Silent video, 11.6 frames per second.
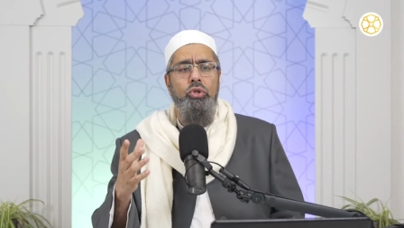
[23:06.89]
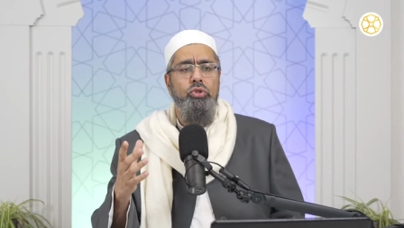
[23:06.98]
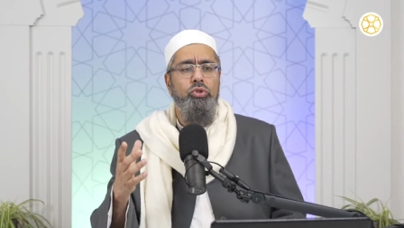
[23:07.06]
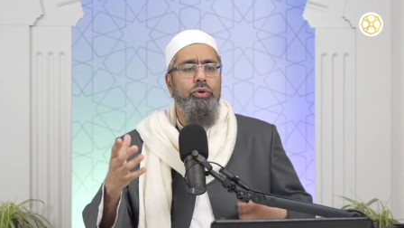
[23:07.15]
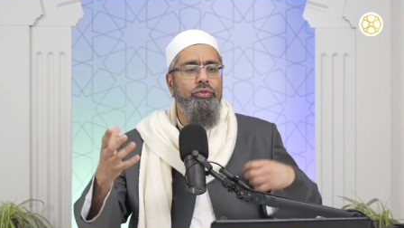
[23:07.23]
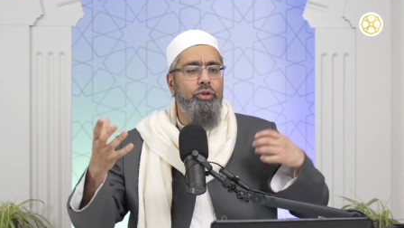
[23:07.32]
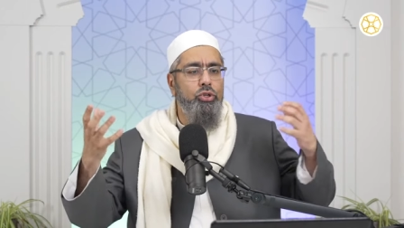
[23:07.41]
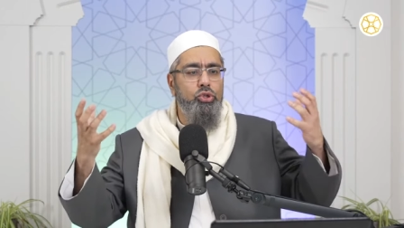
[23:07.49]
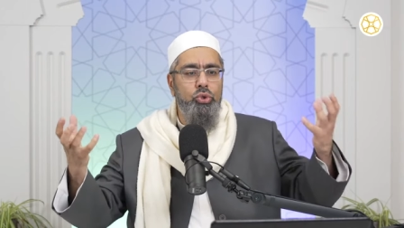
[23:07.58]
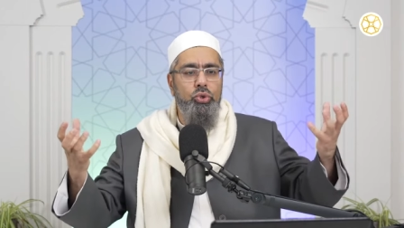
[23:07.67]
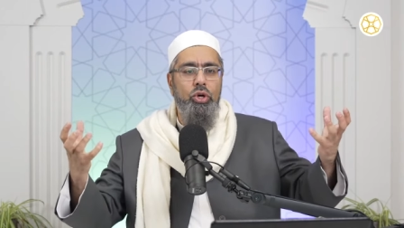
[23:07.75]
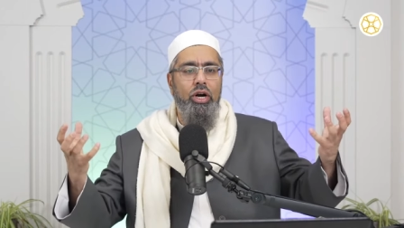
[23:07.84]
So if there are
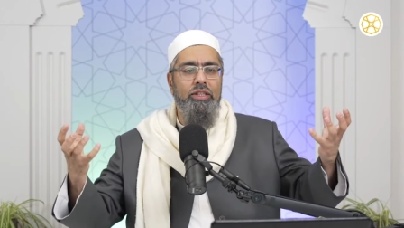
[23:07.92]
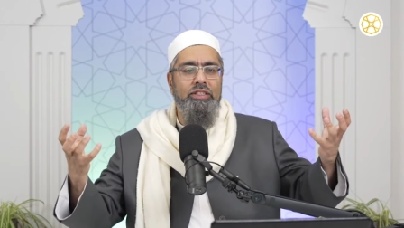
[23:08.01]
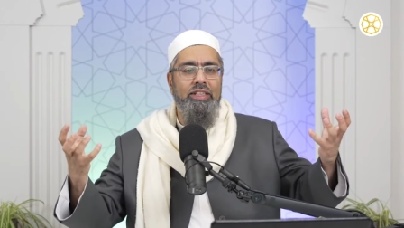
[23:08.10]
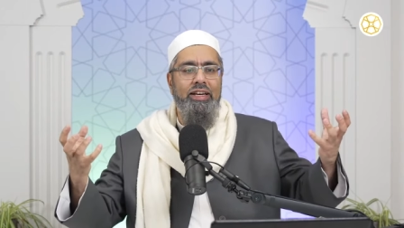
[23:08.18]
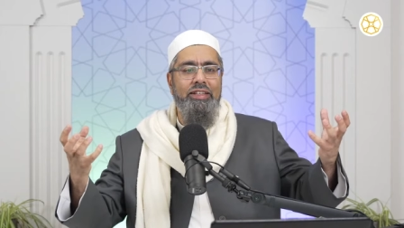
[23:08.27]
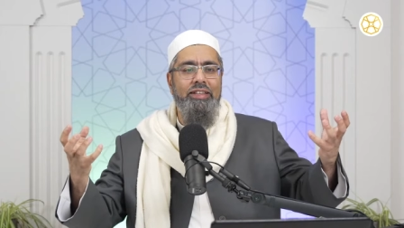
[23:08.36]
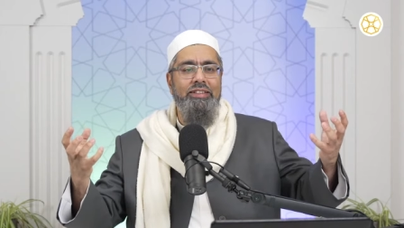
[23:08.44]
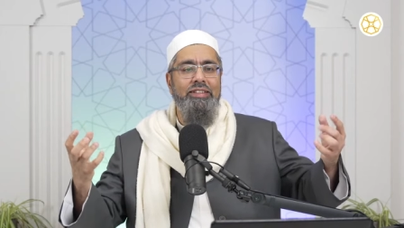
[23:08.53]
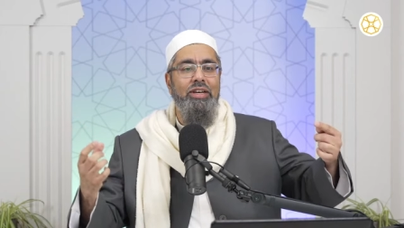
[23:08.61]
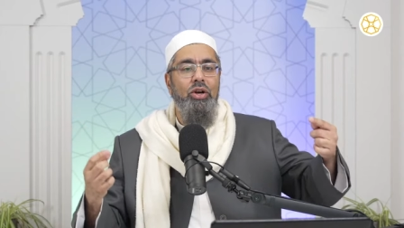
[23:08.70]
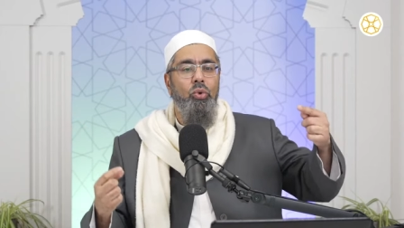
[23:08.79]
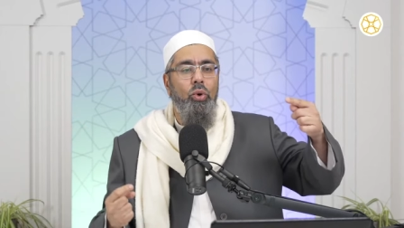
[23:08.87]
two gods like this,
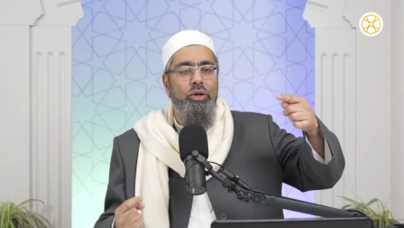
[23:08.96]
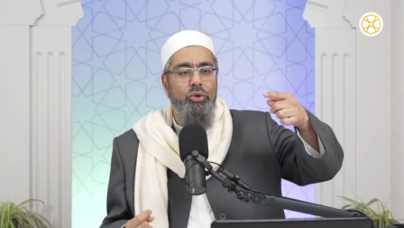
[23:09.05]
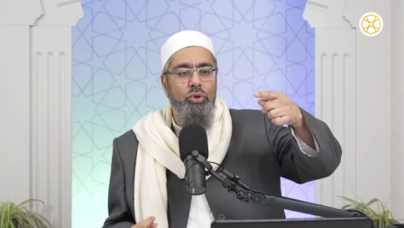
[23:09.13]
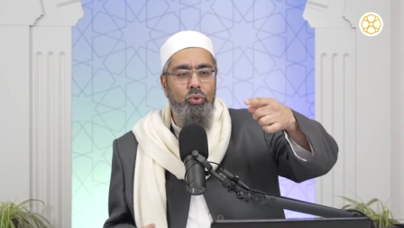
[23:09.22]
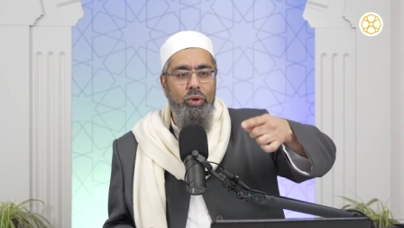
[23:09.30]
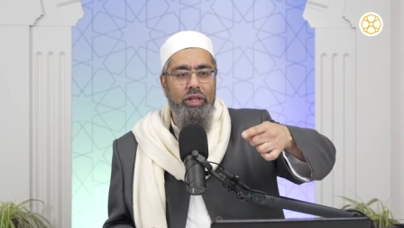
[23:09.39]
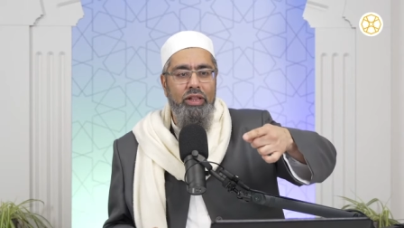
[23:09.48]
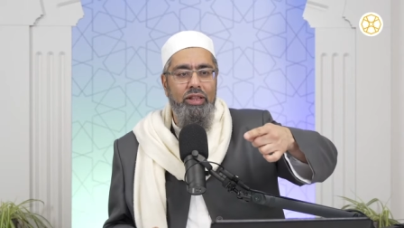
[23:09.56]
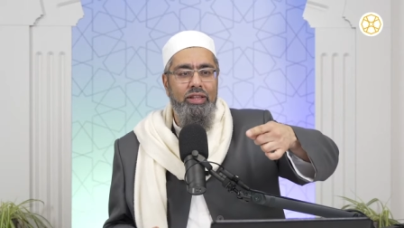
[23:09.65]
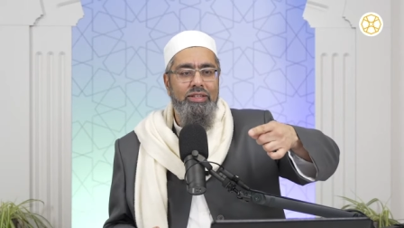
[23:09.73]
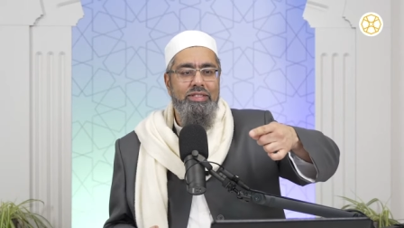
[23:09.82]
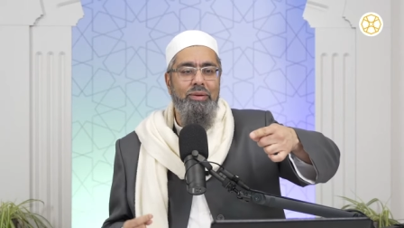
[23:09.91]
one could will
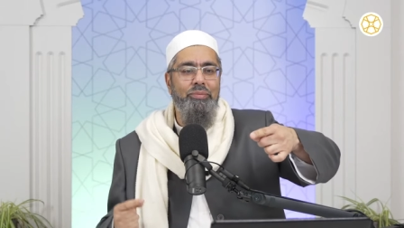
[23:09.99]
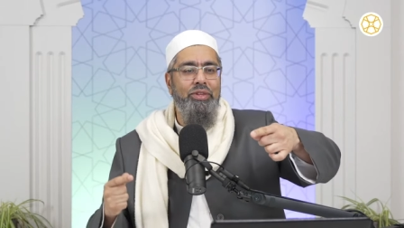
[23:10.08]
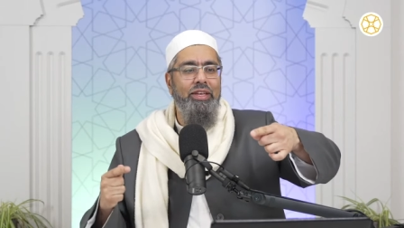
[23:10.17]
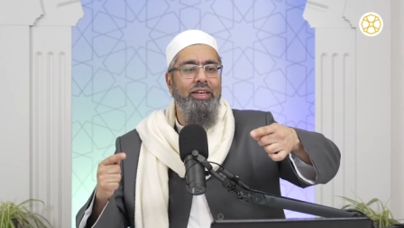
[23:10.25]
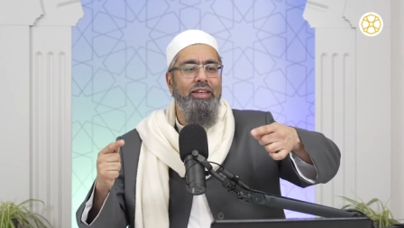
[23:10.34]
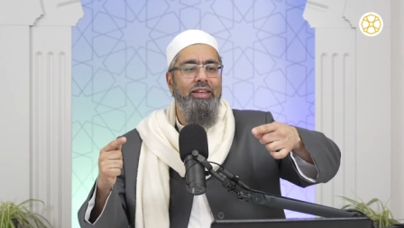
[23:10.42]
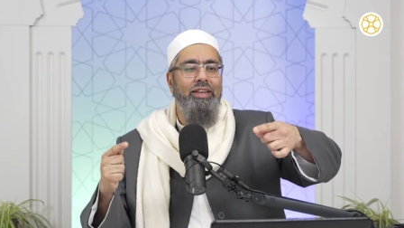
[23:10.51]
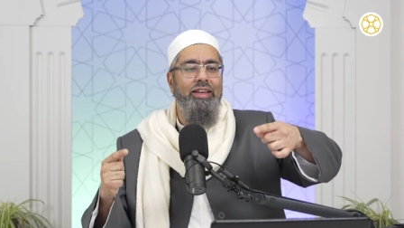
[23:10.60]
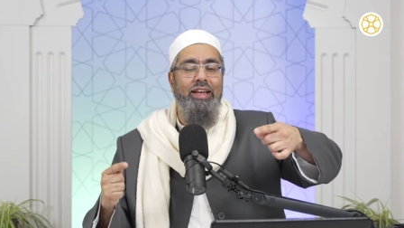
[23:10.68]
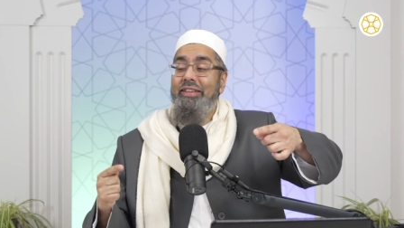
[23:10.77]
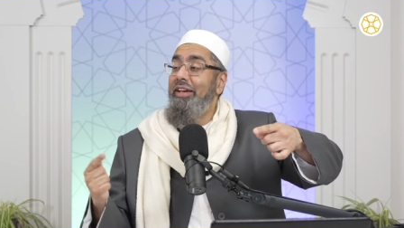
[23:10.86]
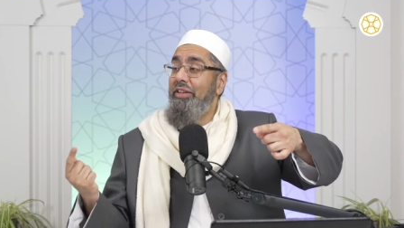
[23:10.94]
something
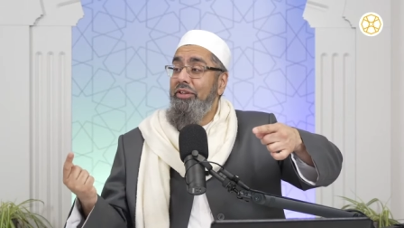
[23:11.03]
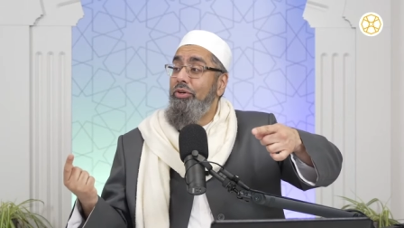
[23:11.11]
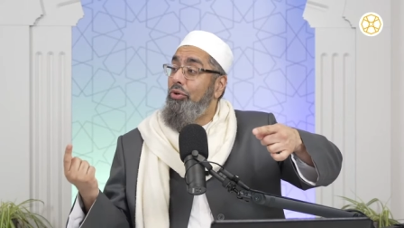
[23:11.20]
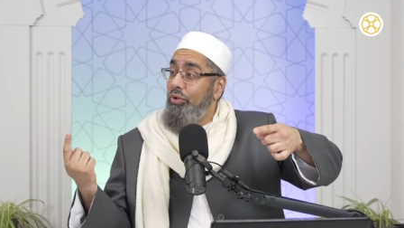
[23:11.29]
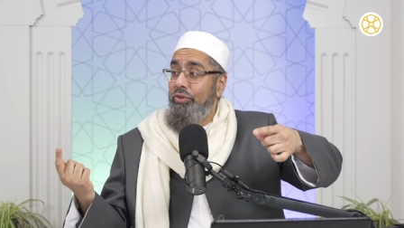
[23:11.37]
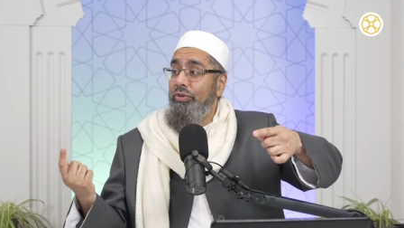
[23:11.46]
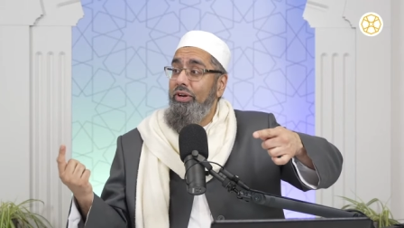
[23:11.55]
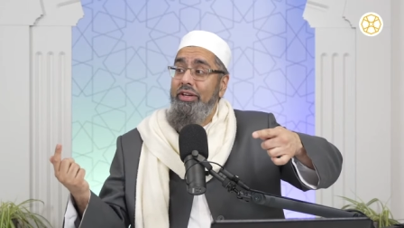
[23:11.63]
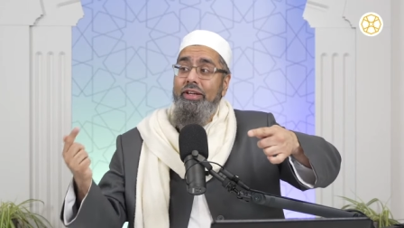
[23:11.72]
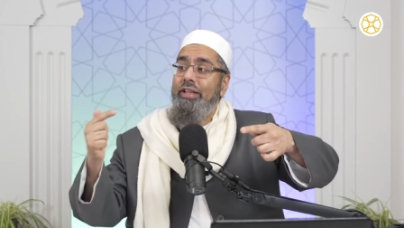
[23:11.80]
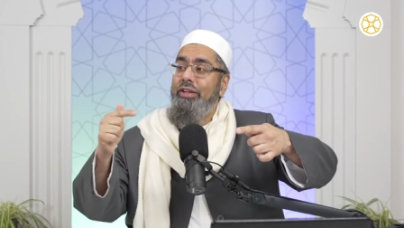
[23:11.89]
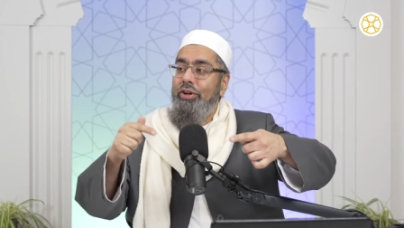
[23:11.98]
and the other could
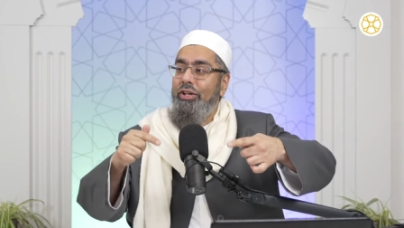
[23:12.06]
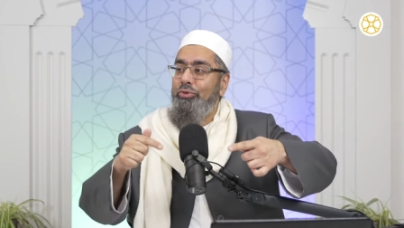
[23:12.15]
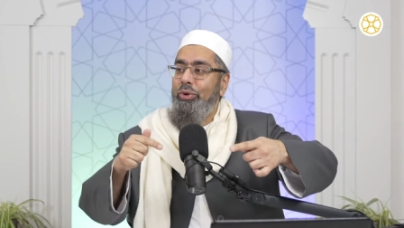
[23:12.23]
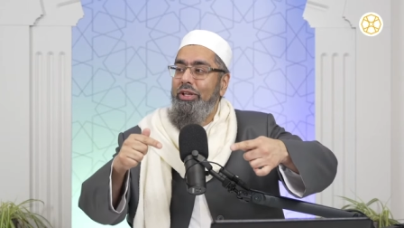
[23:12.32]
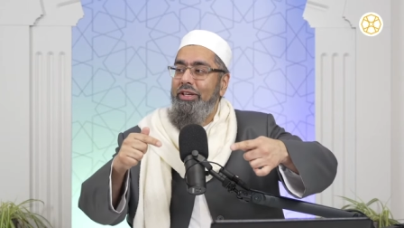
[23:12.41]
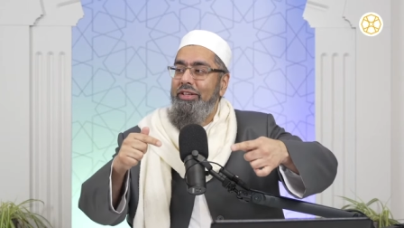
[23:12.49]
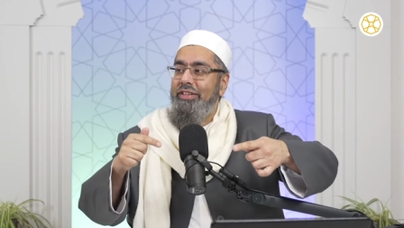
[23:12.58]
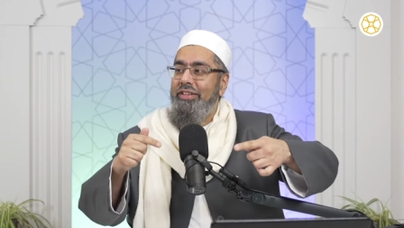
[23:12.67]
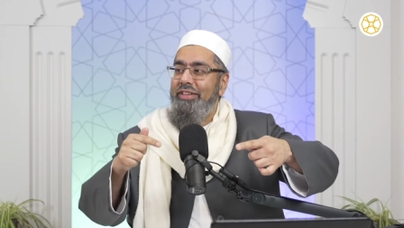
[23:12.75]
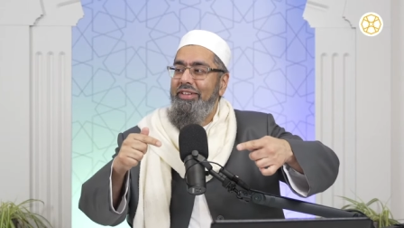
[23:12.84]
theoretically not will it.